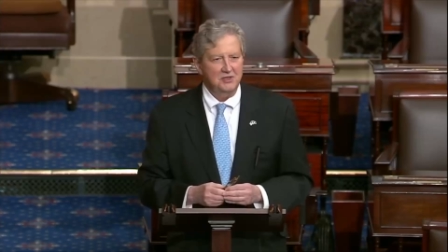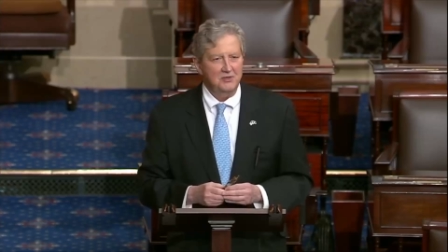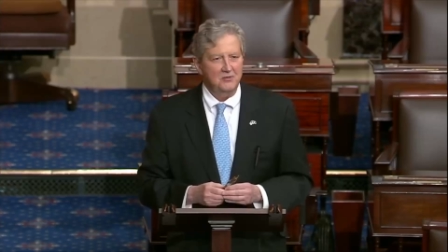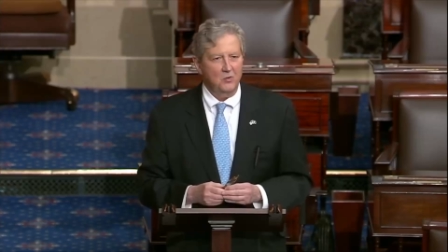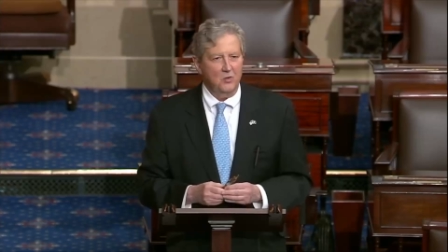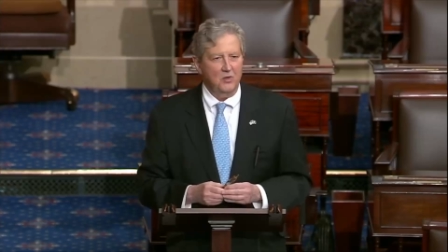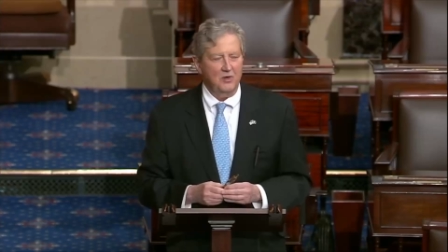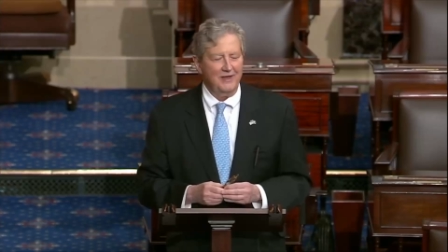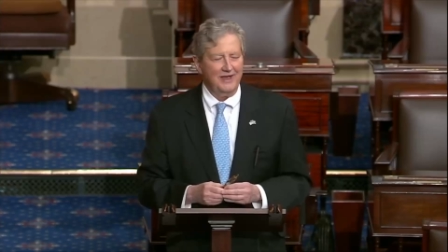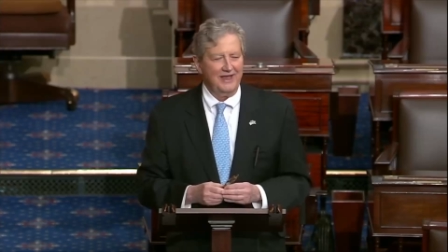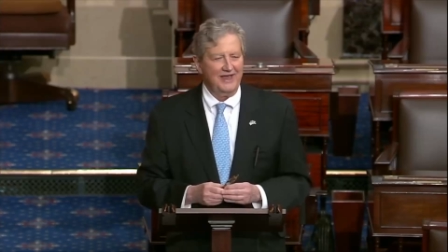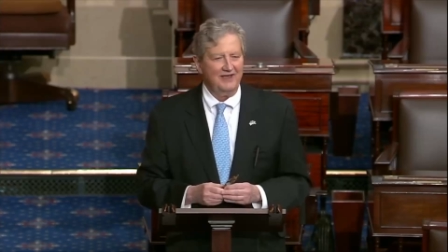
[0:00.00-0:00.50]

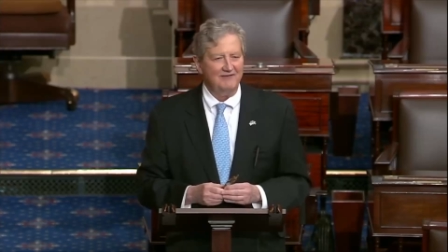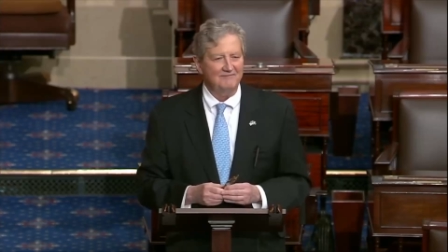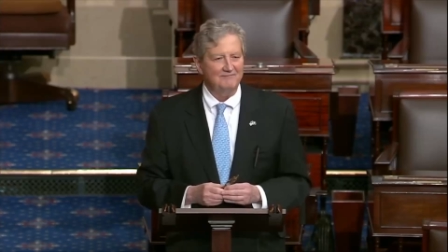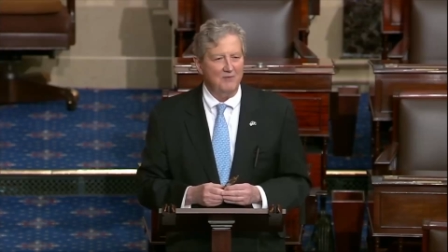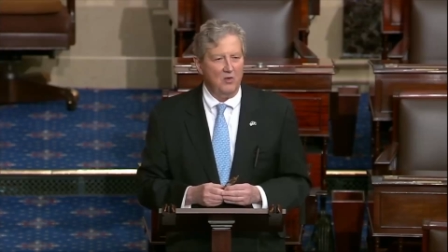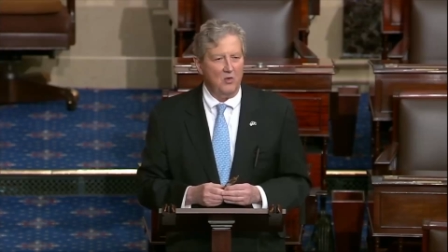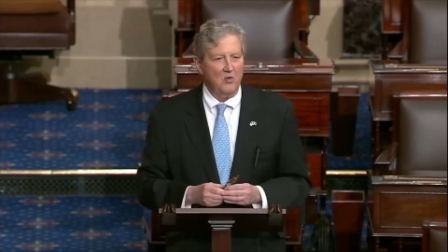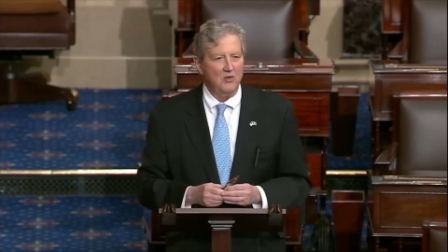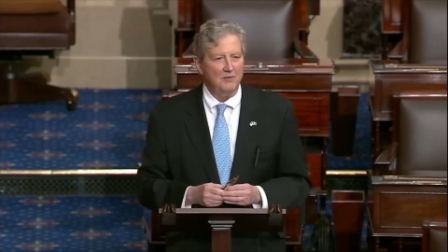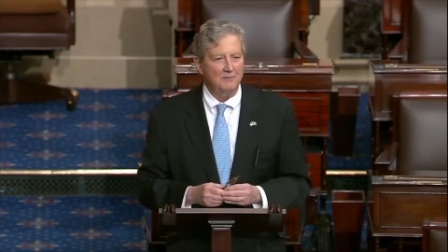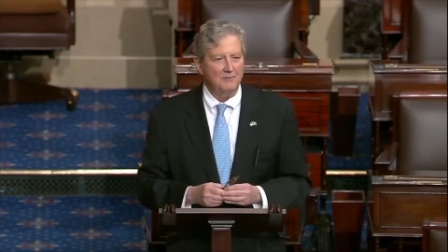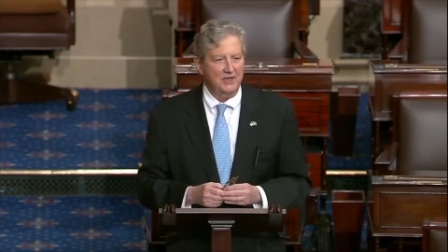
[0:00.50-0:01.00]
will have
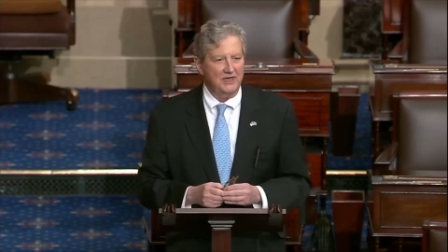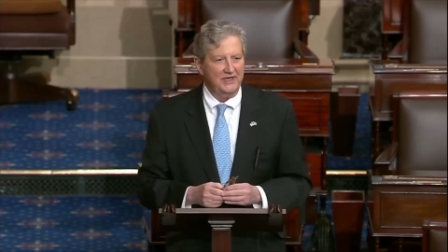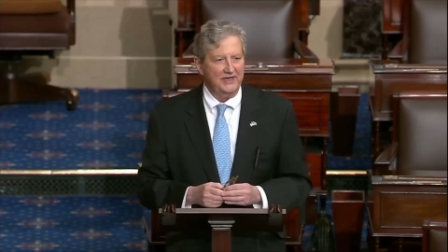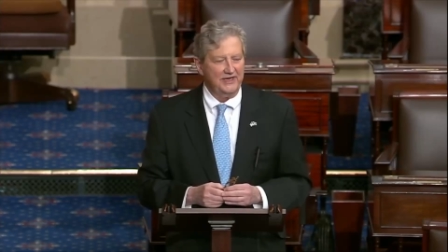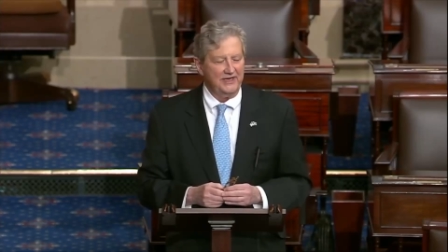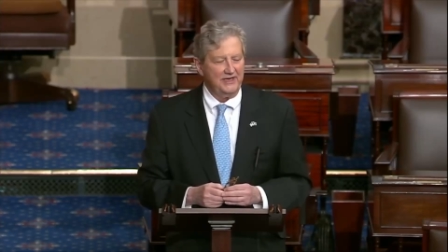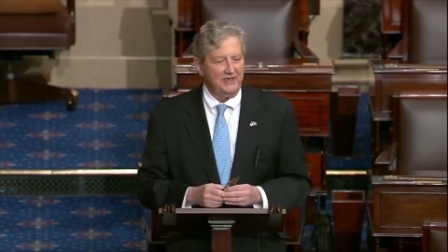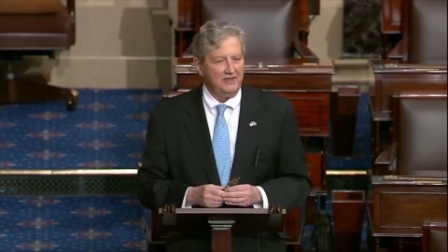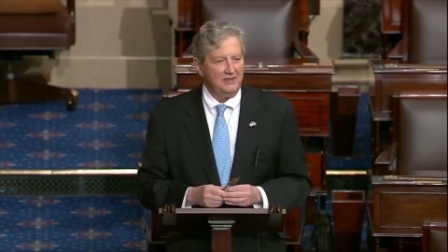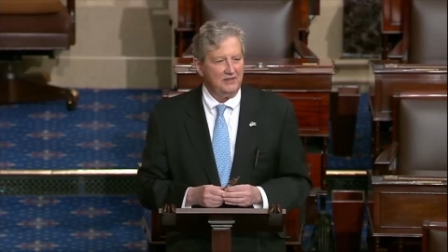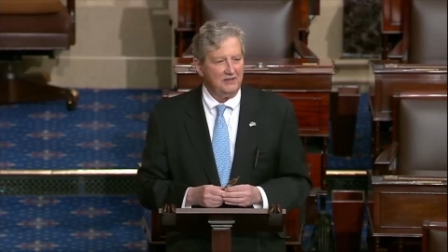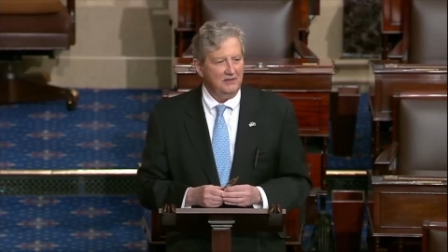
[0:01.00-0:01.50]
more
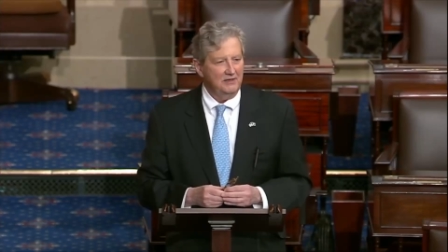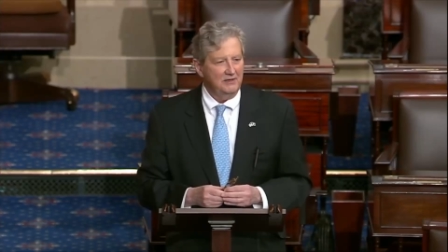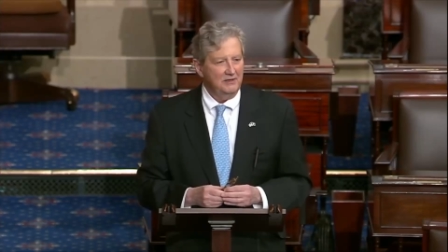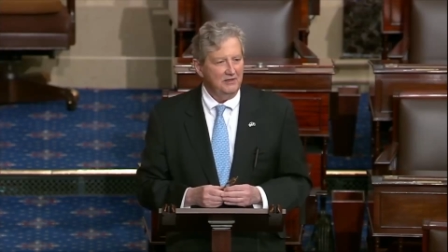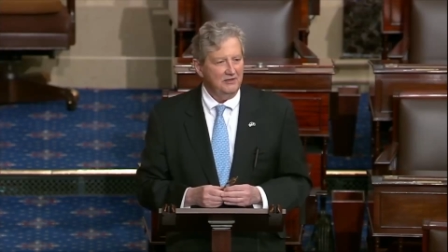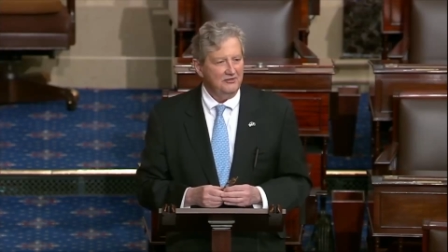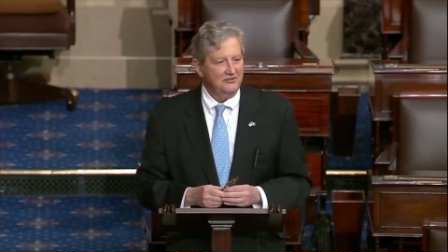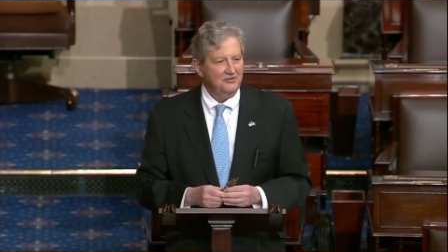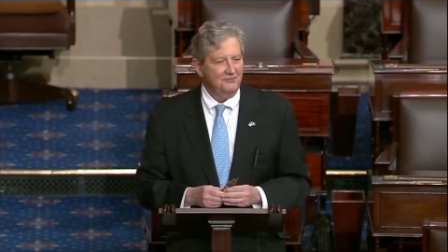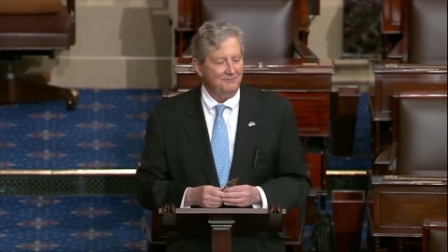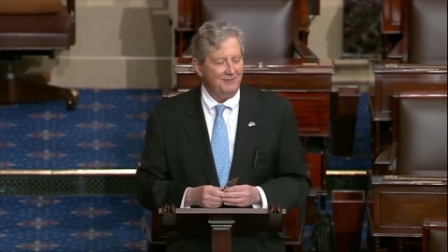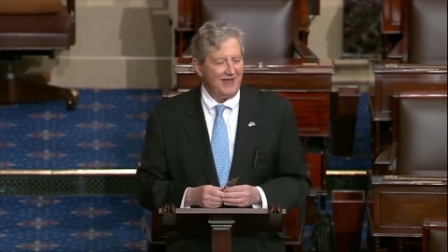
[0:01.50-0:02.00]
money
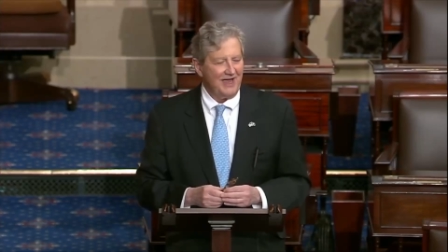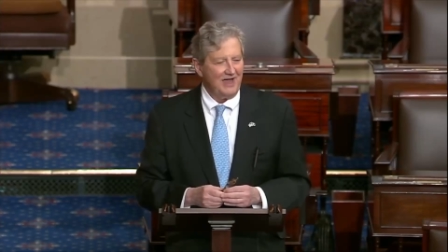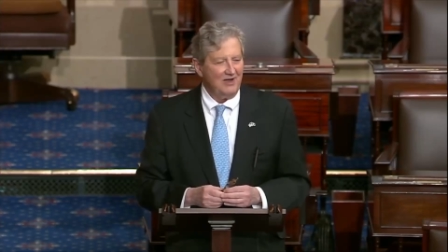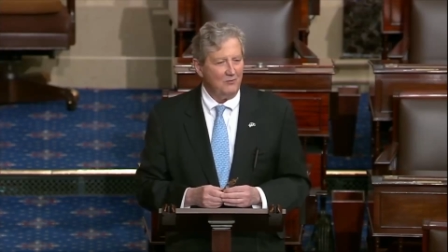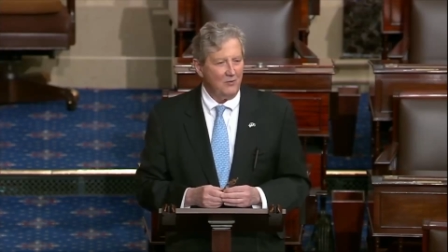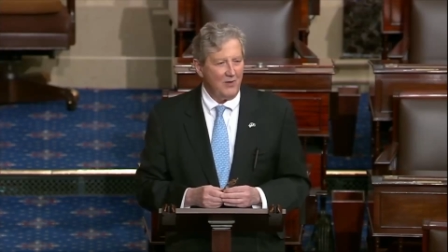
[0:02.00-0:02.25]
to buy